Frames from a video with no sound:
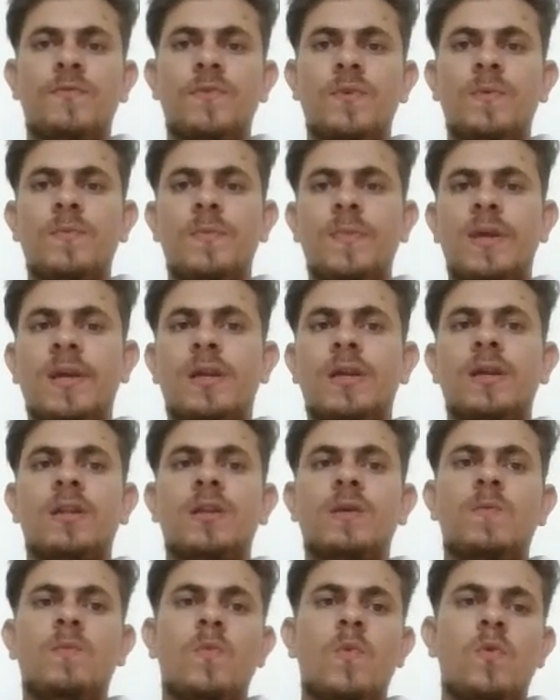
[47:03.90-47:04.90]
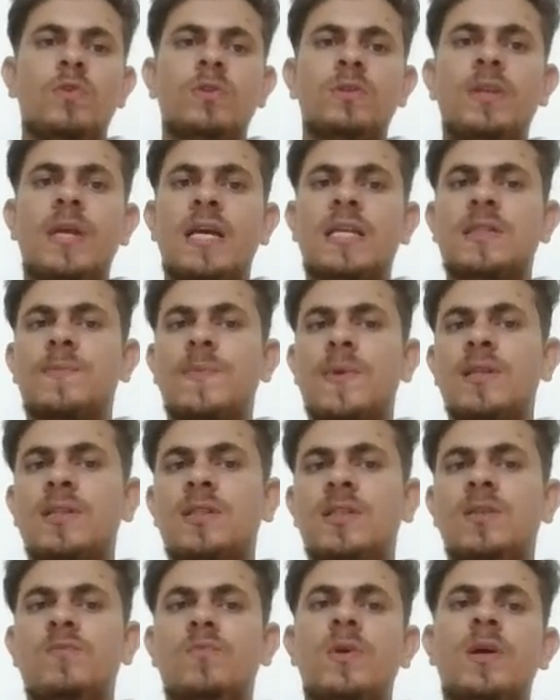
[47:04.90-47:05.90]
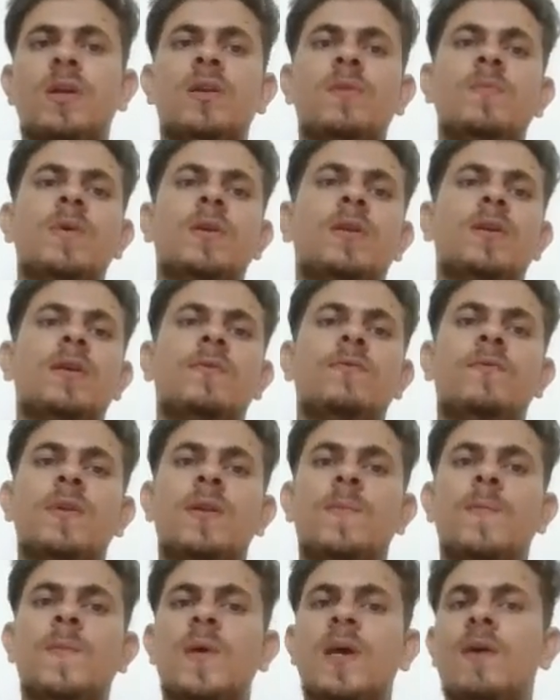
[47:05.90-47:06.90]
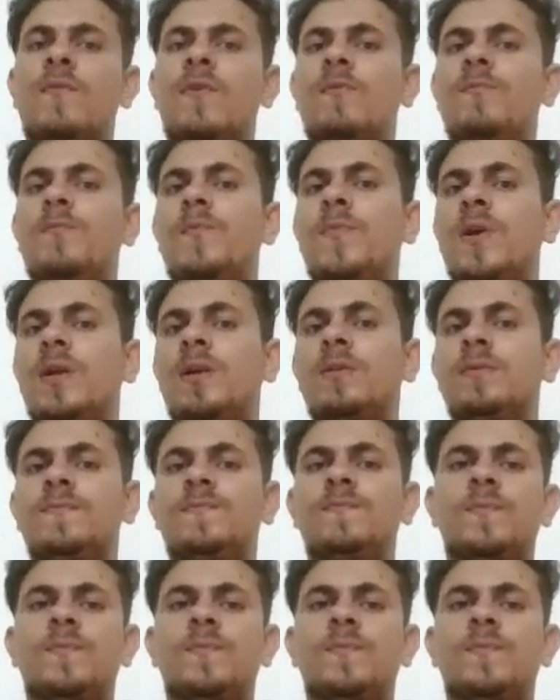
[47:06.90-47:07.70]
would make it the most expensive animated film ever made,